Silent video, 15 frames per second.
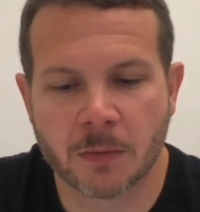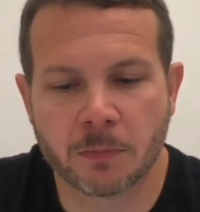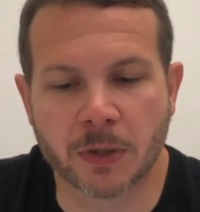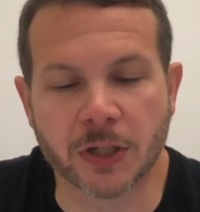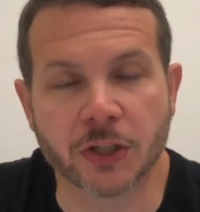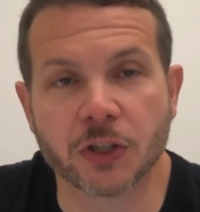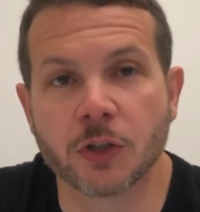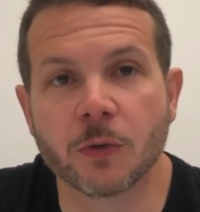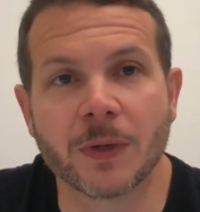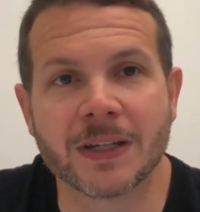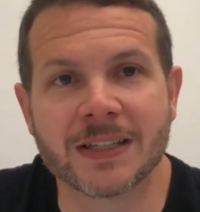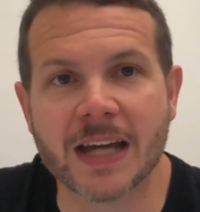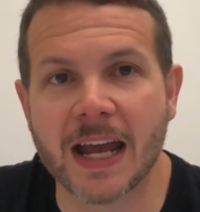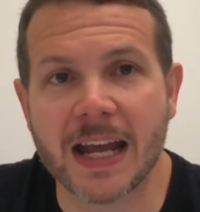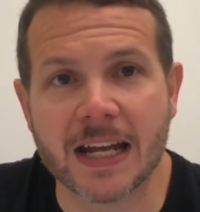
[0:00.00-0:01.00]
But a
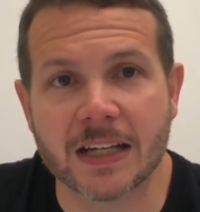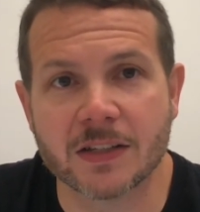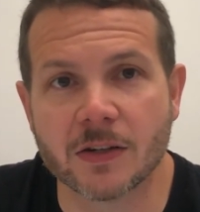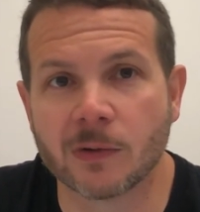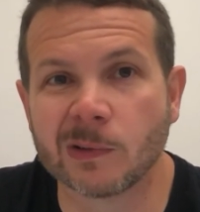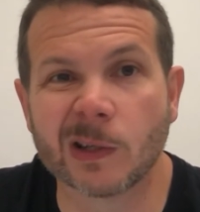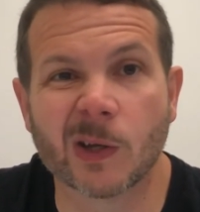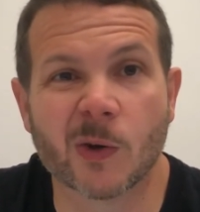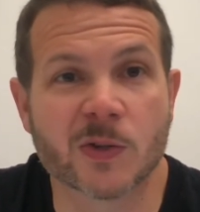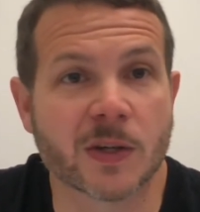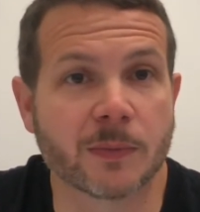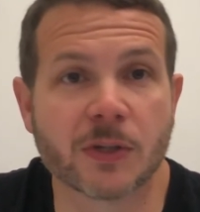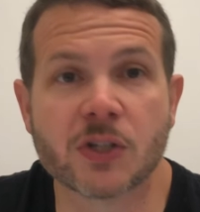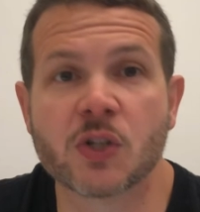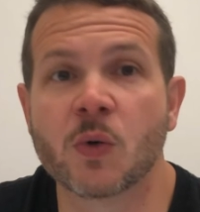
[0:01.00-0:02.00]
uint8 only goes
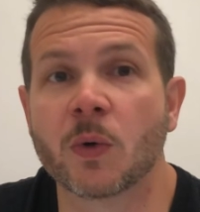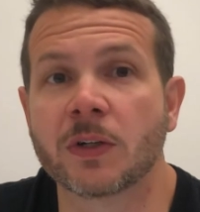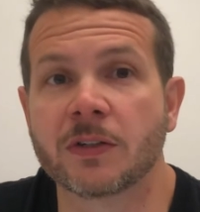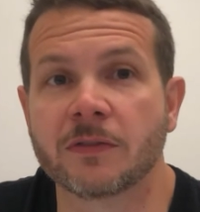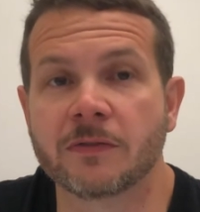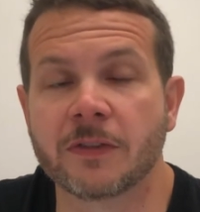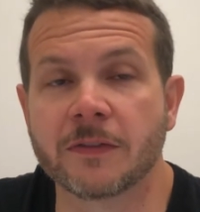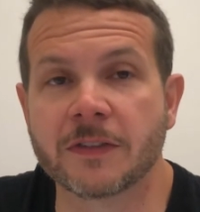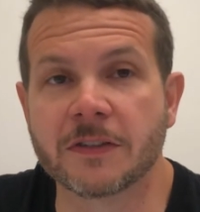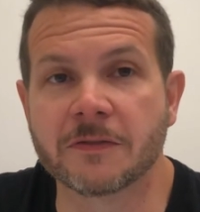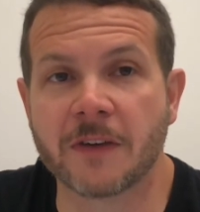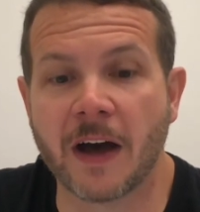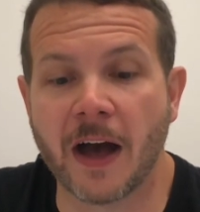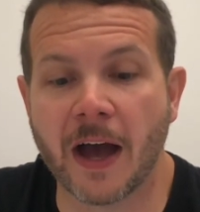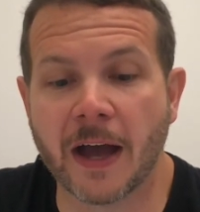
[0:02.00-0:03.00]
up to
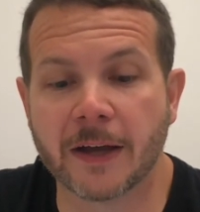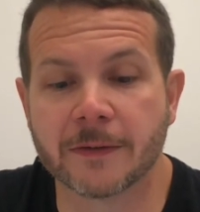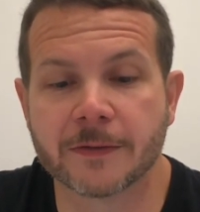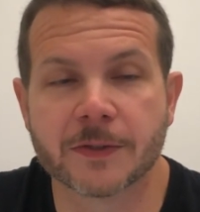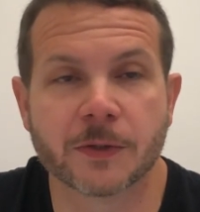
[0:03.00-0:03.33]
255.